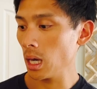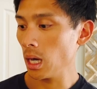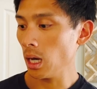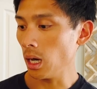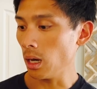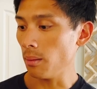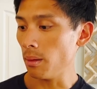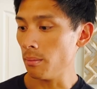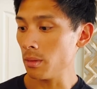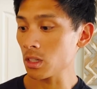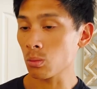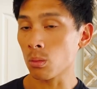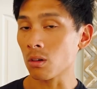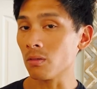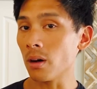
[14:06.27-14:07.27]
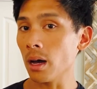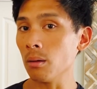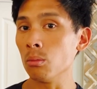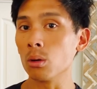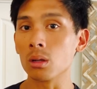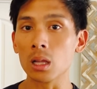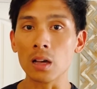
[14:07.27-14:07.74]
a much more
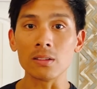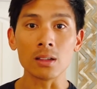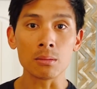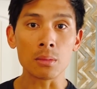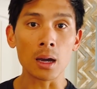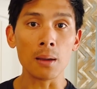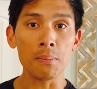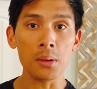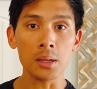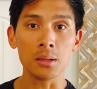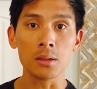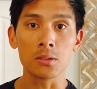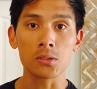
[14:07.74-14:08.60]
viable glove, in my opinion.